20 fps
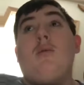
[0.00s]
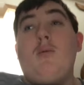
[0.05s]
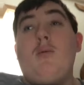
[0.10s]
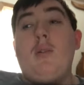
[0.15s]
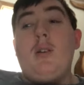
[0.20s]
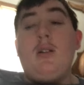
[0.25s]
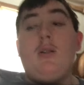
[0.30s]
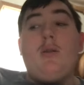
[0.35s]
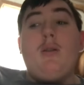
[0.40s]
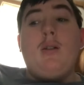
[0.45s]

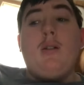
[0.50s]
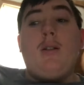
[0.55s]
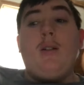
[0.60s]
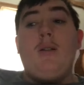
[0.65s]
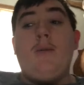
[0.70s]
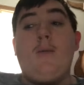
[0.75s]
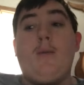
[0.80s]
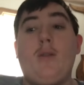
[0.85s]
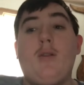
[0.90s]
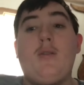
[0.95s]
Well,
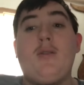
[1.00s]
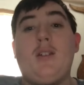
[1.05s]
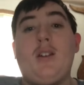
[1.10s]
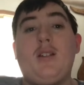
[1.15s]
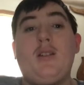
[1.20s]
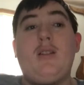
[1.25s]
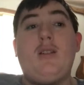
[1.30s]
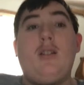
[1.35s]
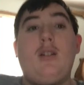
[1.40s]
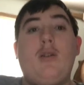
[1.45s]
first
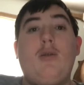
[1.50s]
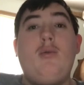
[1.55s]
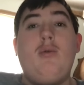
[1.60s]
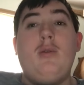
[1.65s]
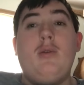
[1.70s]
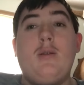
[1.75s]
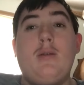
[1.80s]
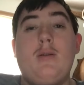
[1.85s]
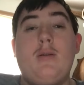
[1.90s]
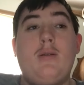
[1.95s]
thing to do,
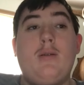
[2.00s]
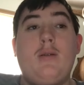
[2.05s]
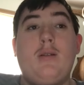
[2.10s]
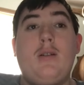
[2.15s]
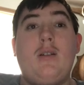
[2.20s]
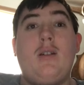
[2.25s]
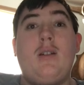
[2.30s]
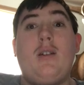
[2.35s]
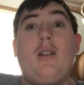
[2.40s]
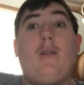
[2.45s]

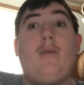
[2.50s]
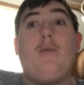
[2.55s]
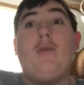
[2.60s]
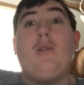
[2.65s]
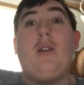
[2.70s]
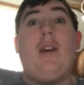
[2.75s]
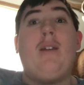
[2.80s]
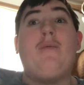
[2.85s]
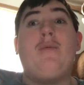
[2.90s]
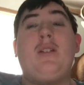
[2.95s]
if you
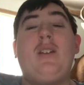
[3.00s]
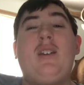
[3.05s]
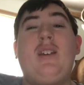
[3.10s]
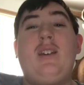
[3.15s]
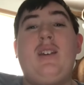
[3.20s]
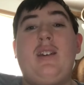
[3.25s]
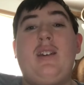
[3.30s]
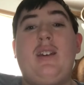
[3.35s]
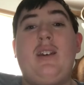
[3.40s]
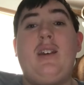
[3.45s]
have
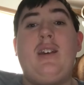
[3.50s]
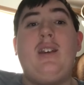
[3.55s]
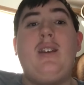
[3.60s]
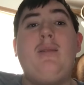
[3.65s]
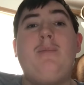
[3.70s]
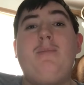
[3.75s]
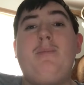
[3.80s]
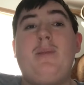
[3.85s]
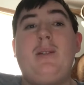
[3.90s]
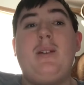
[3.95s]

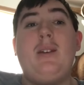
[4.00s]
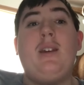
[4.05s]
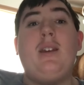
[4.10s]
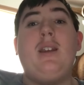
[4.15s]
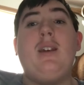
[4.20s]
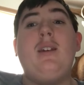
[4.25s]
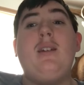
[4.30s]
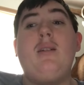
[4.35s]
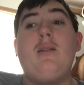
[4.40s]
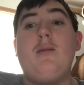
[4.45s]

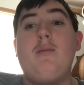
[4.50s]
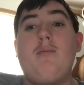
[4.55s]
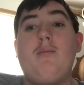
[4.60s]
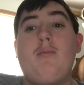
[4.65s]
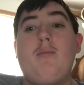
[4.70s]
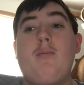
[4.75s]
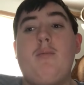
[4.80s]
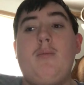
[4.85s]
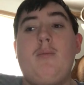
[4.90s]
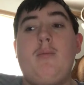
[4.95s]
any
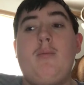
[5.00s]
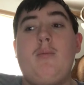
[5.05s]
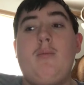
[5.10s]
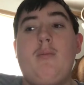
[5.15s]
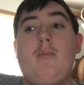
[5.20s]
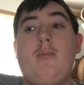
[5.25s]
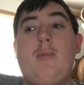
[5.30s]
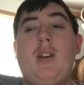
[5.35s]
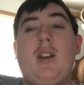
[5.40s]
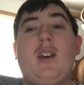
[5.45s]

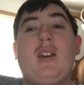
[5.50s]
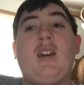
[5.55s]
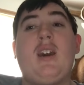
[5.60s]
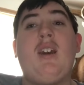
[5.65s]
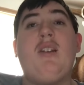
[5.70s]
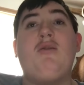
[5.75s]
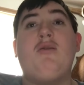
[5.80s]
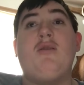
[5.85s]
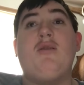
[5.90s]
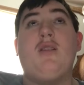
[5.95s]

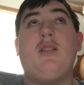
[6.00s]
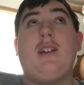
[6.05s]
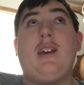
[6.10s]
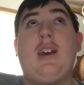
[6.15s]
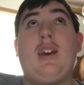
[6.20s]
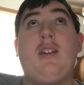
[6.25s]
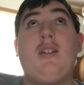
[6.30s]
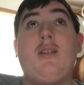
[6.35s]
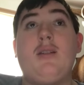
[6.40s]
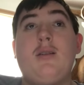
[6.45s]
medication to
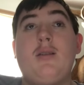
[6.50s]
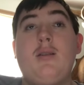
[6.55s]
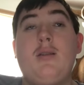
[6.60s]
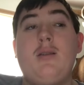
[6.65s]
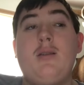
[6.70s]
take,